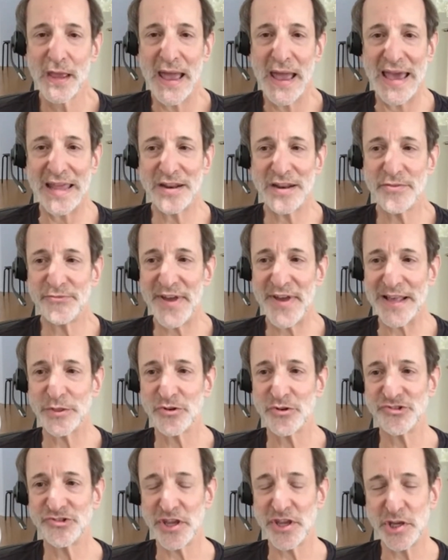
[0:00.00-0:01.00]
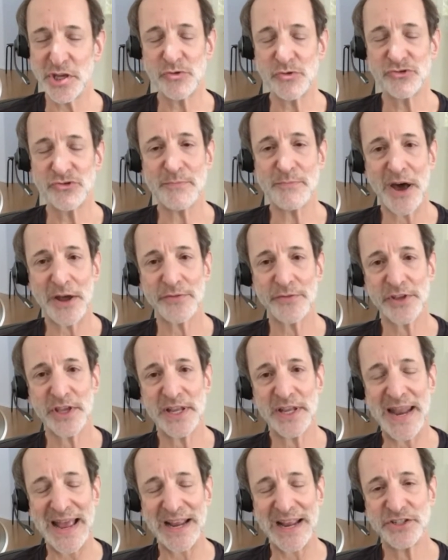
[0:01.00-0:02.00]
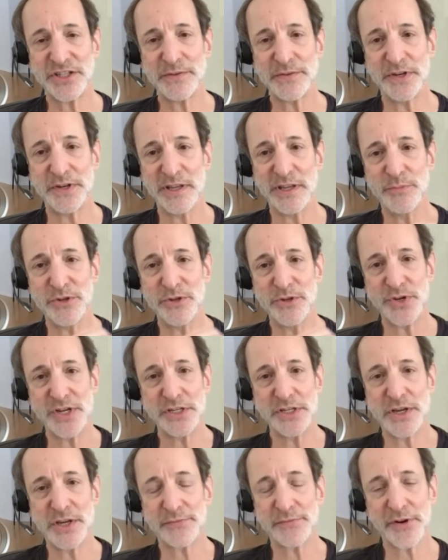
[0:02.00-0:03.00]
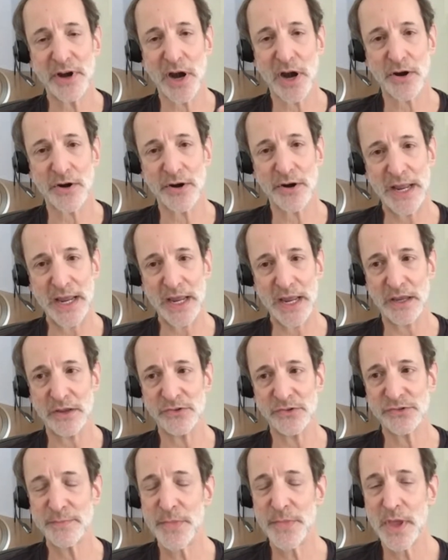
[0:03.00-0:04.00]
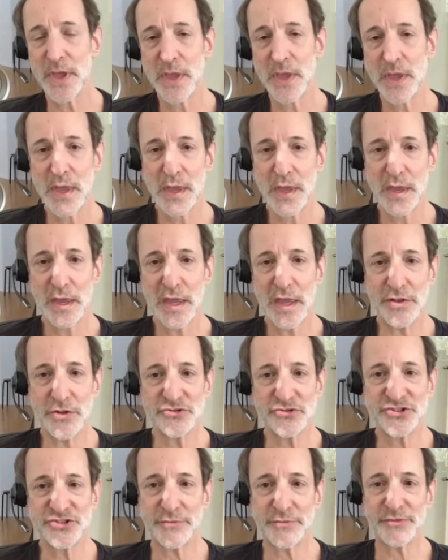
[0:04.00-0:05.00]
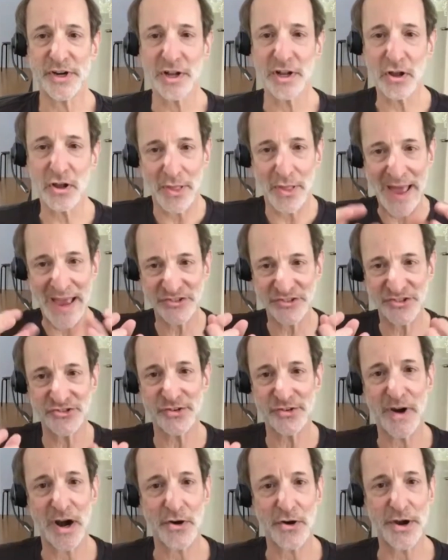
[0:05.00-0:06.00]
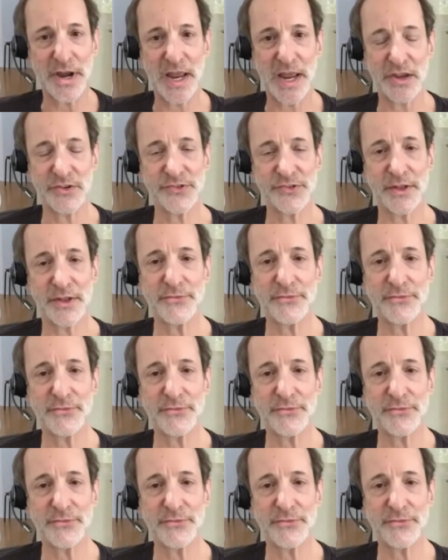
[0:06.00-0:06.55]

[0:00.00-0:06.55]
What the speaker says: And in fact, there's a huge amount of connectivity between different RNAs. And there's different classes of RNAs that